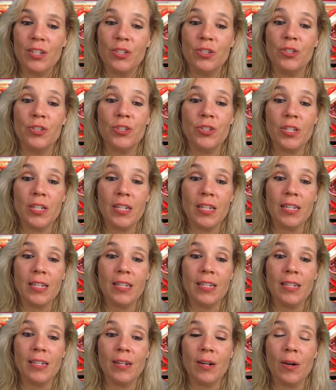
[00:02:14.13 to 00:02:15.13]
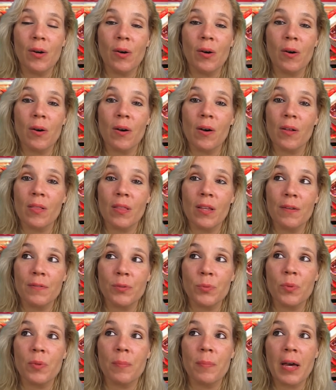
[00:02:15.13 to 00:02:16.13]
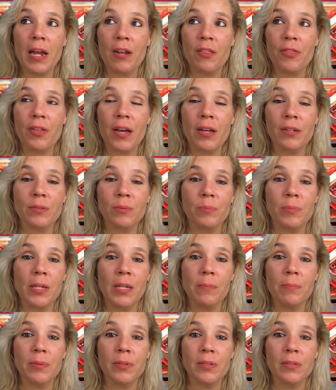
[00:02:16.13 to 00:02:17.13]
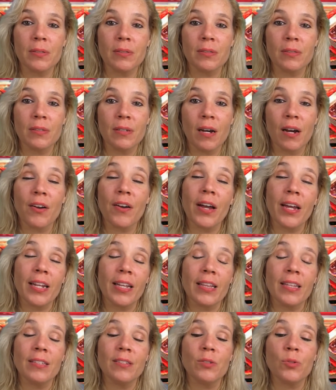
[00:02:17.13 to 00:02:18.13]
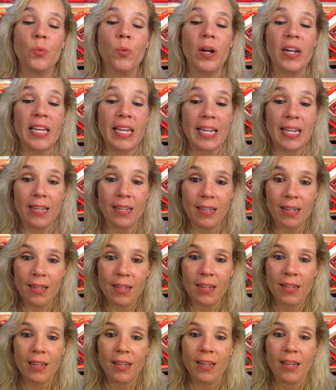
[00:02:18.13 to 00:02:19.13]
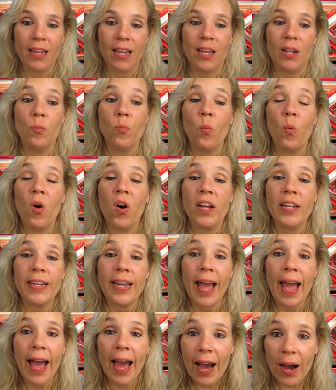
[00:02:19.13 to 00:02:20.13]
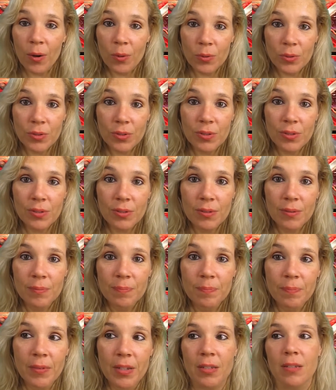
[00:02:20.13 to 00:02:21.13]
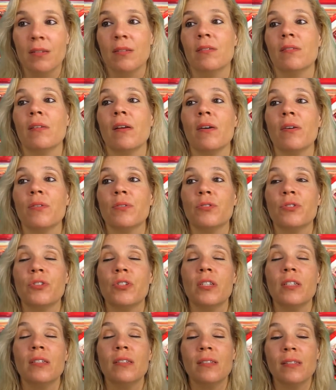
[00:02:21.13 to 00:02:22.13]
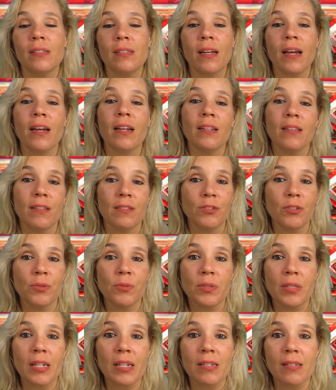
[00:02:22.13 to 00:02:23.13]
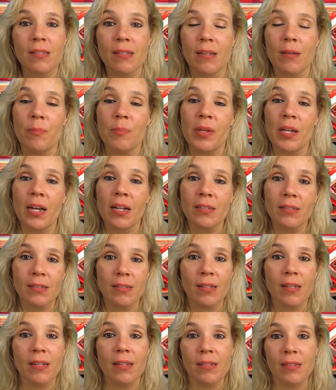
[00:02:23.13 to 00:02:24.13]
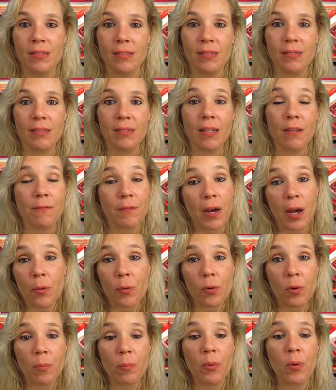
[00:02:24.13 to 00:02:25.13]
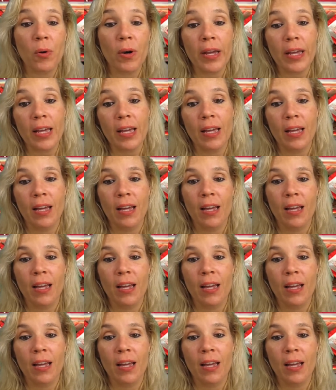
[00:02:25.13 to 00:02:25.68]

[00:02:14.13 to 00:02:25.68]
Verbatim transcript: She lives with about a thousand people, all right, at least 20, in one house. So she decided that she was going to sing Beyonce's If I Were a Boy.